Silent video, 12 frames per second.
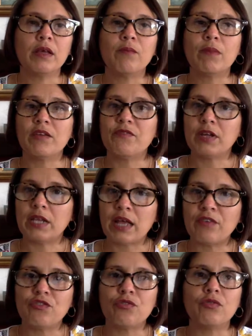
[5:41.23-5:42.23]
my
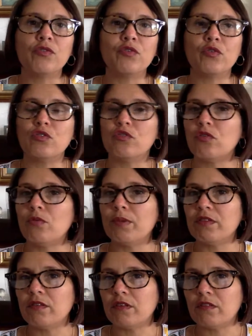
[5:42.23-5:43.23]
financials, also
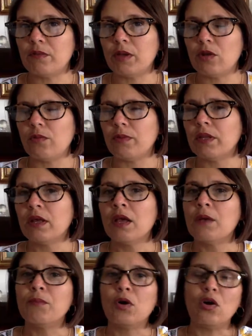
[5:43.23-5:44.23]
business development.
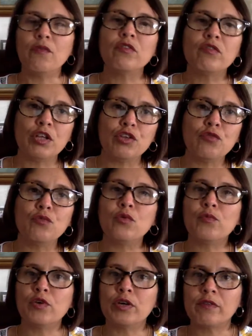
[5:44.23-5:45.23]
But obviously, you will
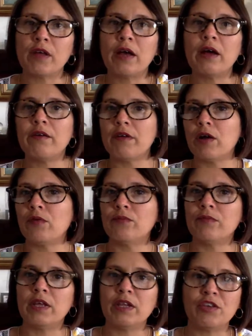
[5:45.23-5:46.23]
work that
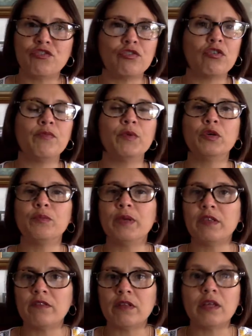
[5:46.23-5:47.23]
around the nature of your
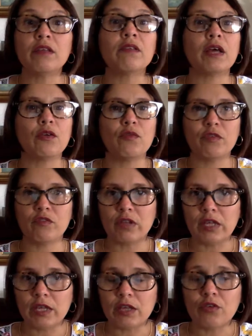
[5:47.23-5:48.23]
business and
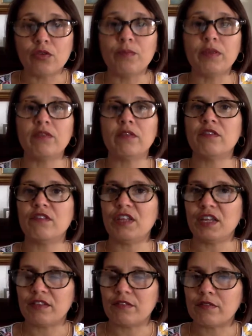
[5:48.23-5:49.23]
obviously your business
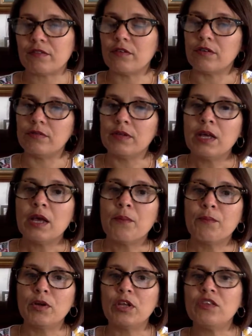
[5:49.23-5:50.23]
needs. So,
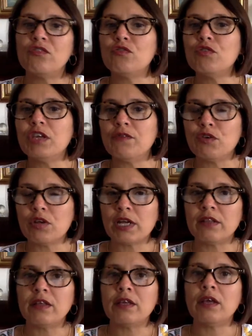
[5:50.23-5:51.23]
but it's to give you an
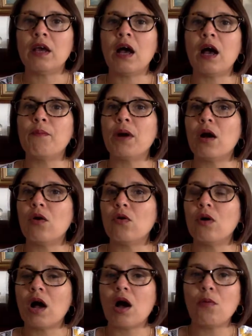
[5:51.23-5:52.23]
idea
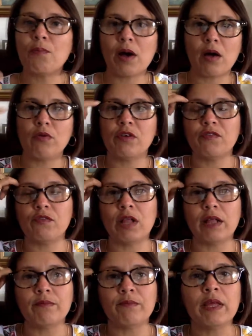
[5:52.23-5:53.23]
about how powerful
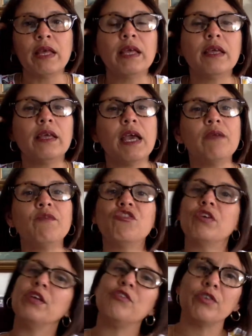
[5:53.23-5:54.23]
and game
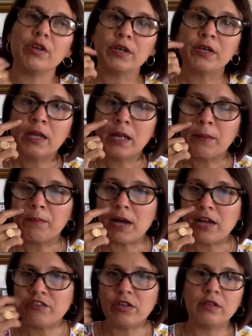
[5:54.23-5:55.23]
changer
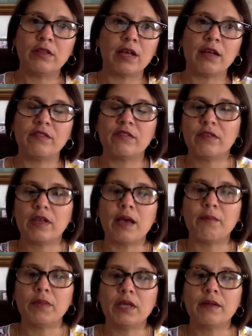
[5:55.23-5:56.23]
batching tasks
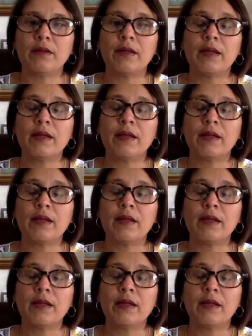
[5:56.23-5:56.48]
can be.